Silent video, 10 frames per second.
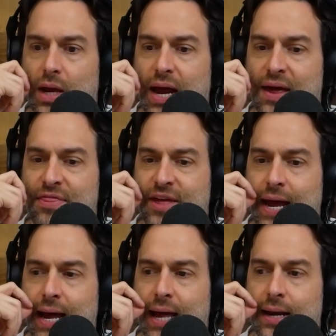And
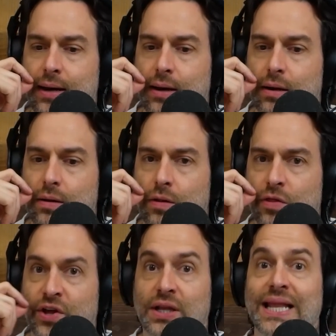then
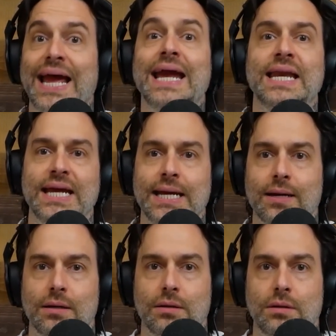the lady